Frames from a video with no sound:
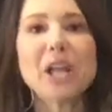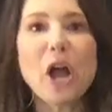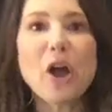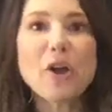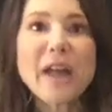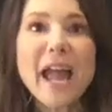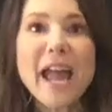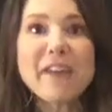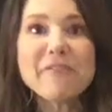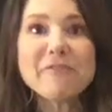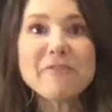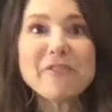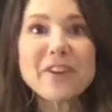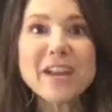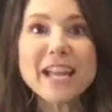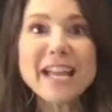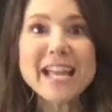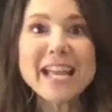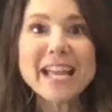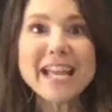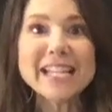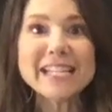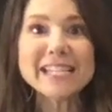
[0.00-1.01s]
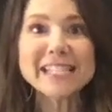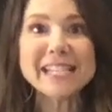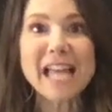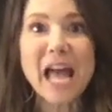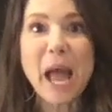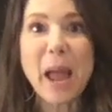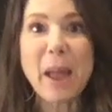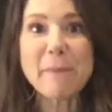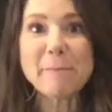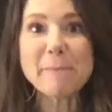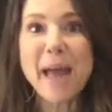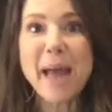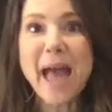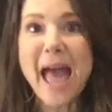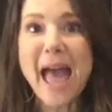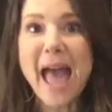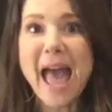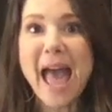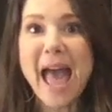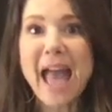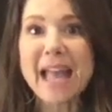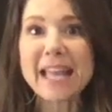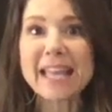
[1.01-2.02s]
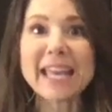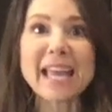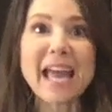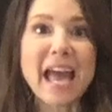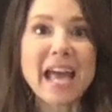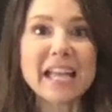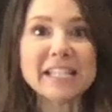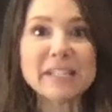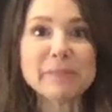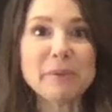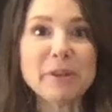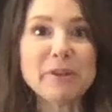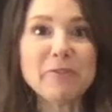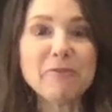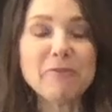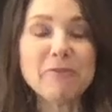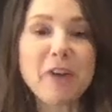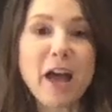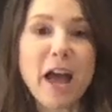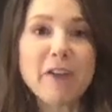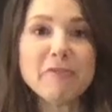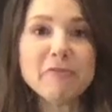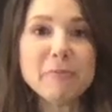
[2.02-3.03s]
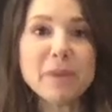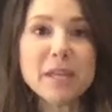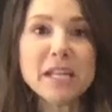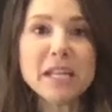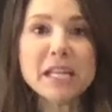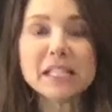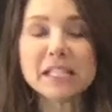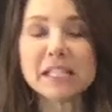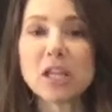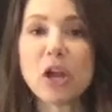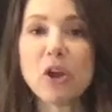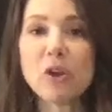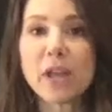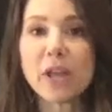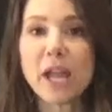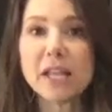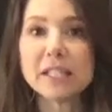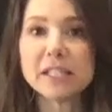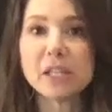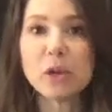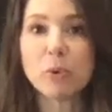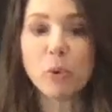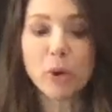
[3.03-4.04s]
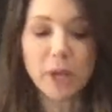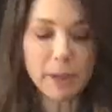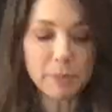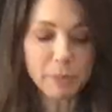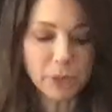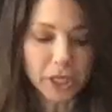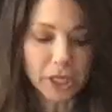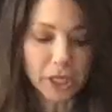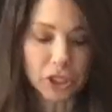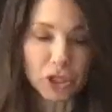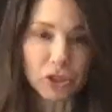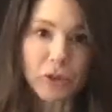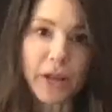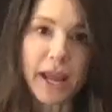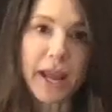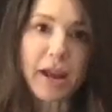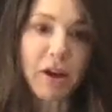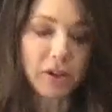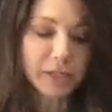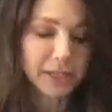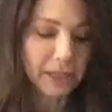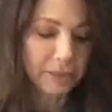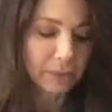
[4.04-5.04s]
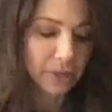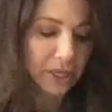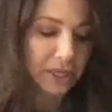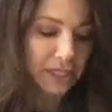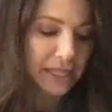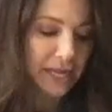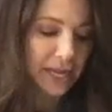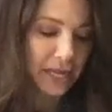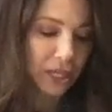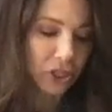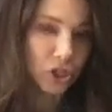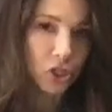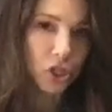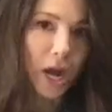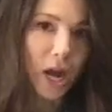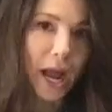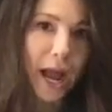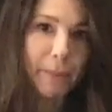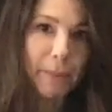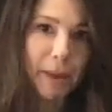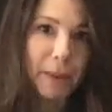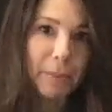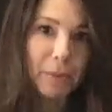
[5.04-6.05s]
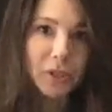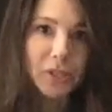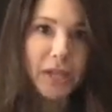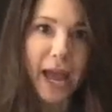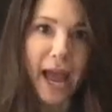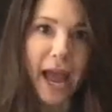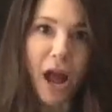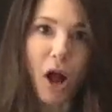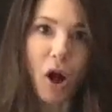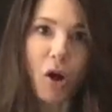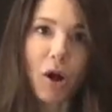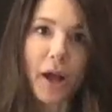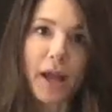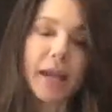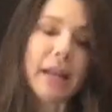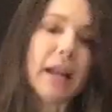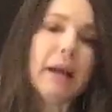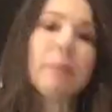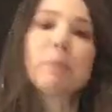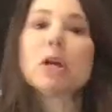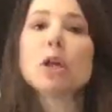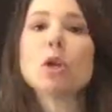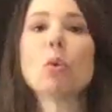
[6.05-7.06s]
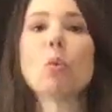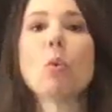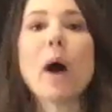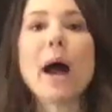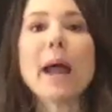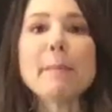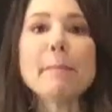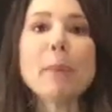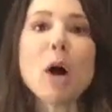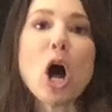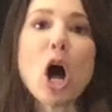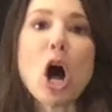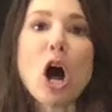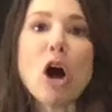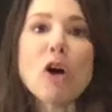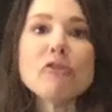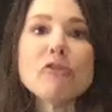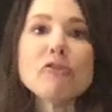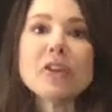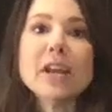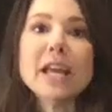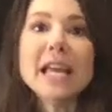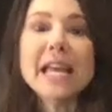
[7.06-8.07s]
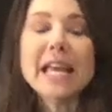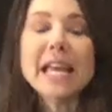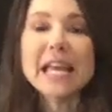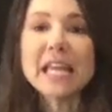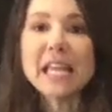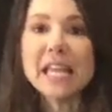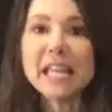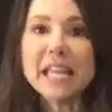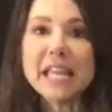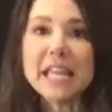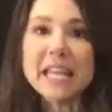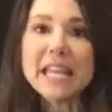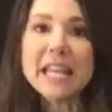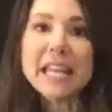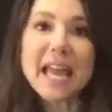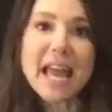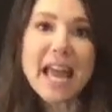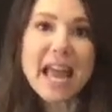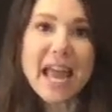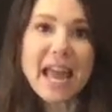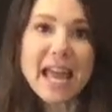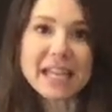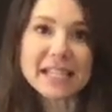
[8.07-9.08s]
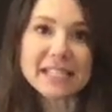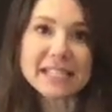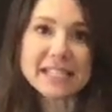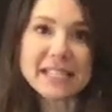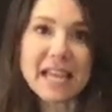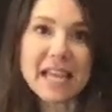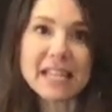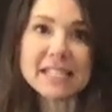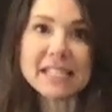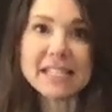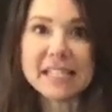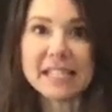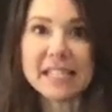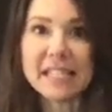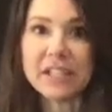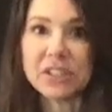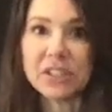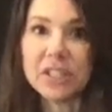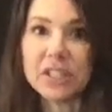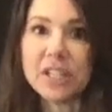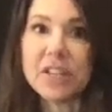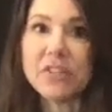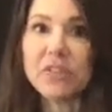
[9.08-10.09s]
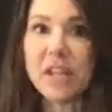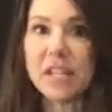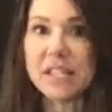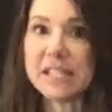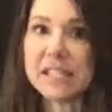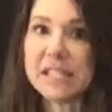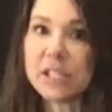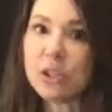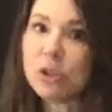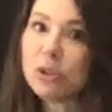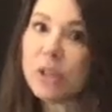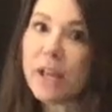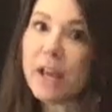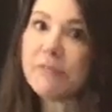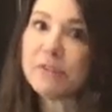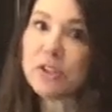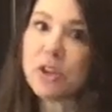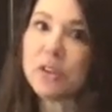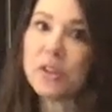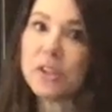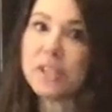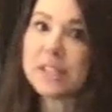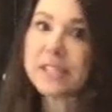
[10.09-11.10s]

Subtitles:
Okay, friends, I'm back. It has been 5 minutes. Okay, so what I'm going to do now is I'm going to take a dry paper towel and I'm going to wipe off any excess sealant that's still left on this